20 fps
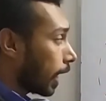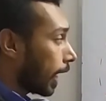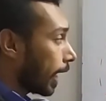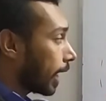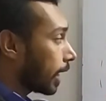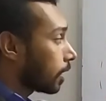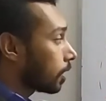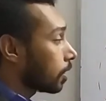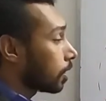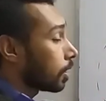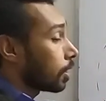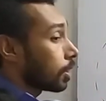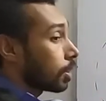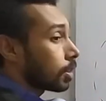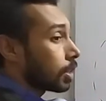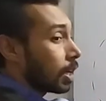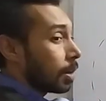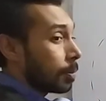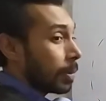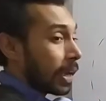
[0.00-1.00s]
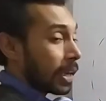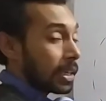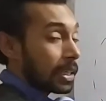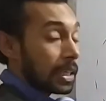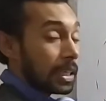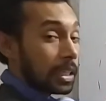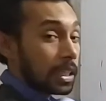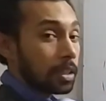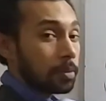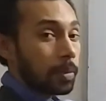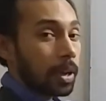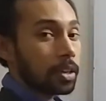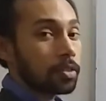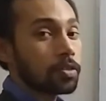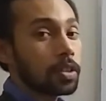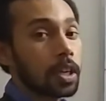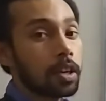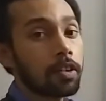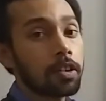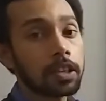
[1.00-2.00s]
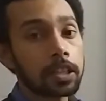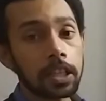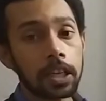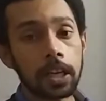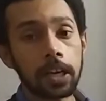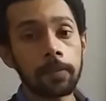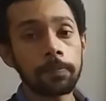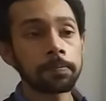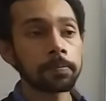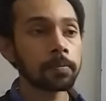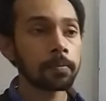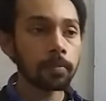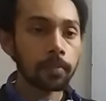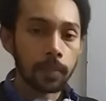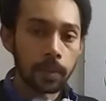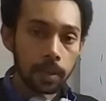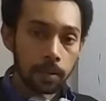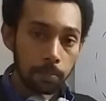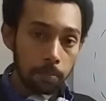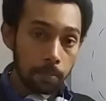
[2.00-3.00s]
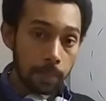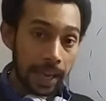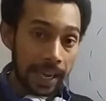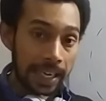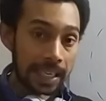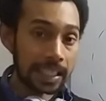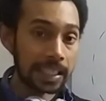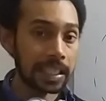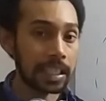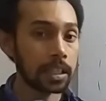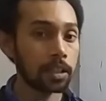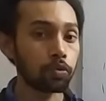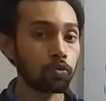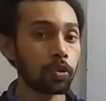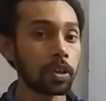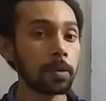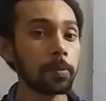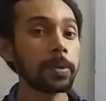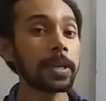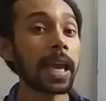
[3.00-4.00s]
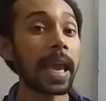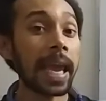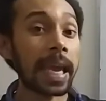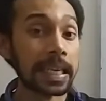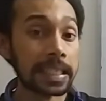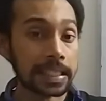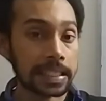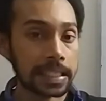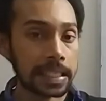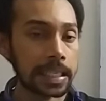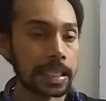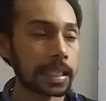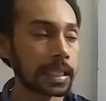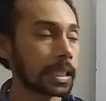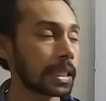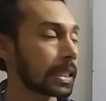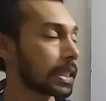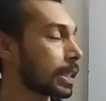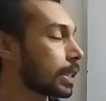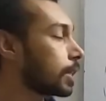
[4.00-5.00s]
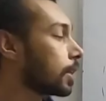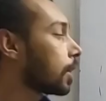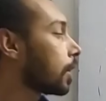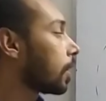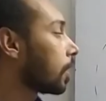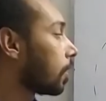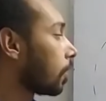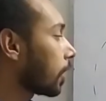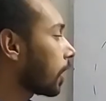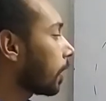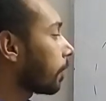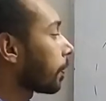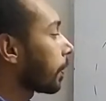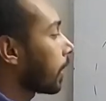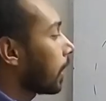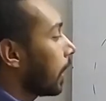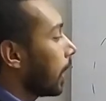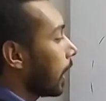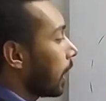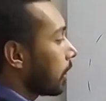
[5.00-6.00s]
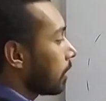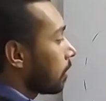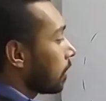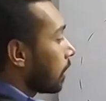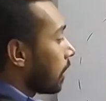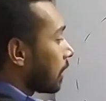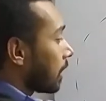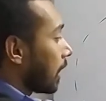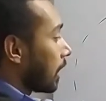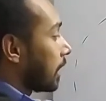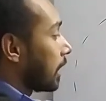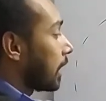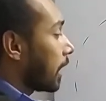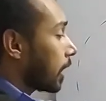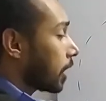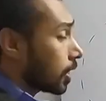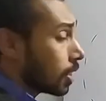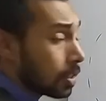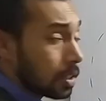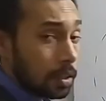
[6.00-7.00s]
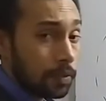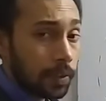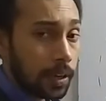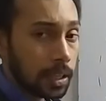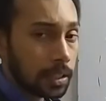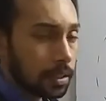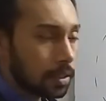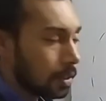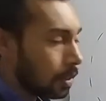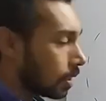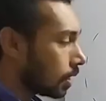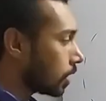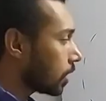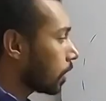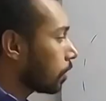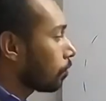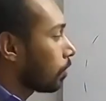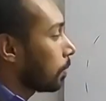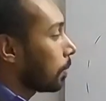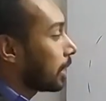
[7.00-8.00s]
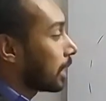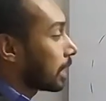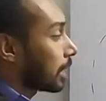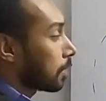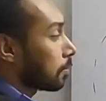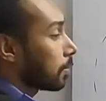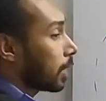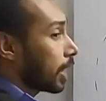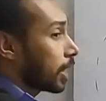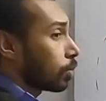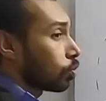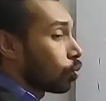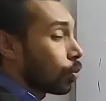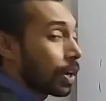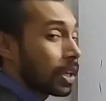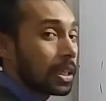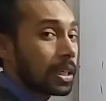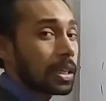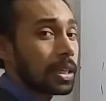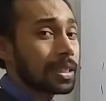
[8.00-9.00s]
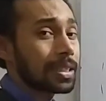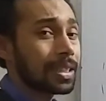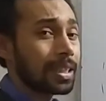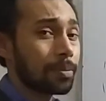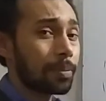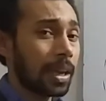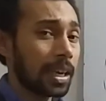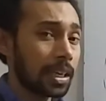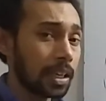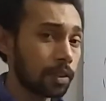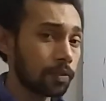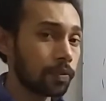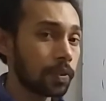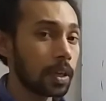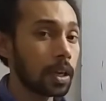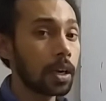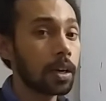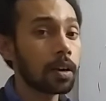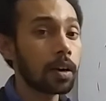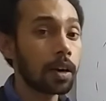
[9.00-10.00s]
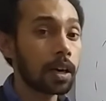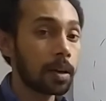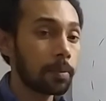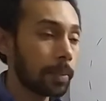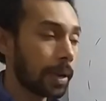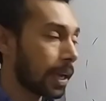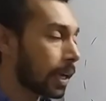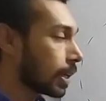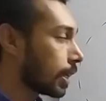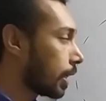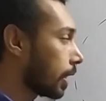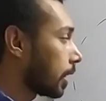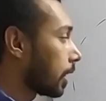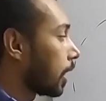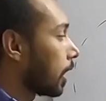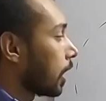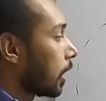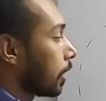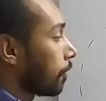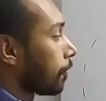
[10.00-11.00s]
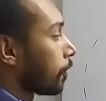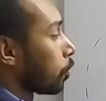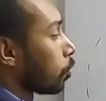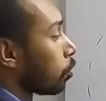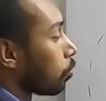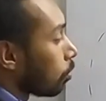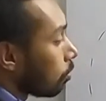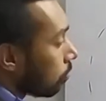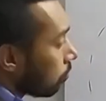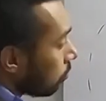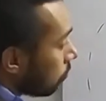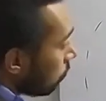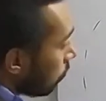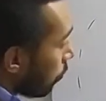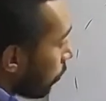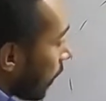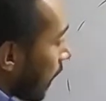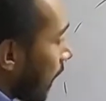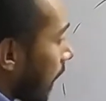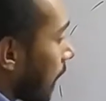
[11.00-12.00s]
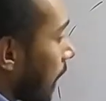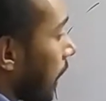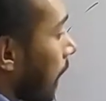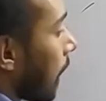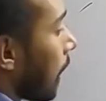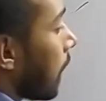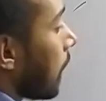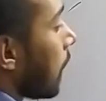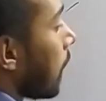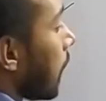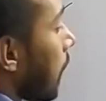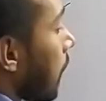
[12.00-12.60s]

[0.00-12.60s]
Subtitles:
and the magnetic material or the magnet will be accelerated. Okay, and the direction of acceleration will be determined whether it's a magnetic field or a magnet. If you bring